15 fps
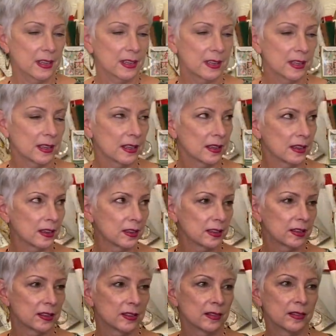
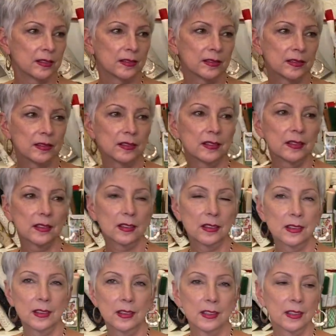
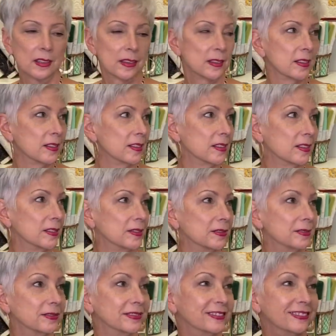
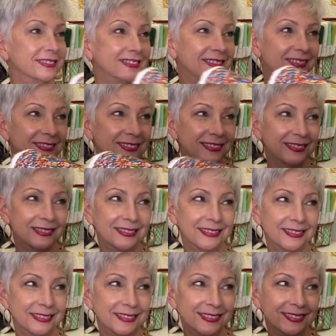
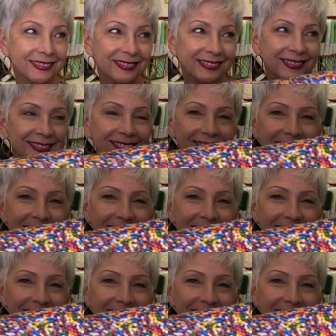(silent)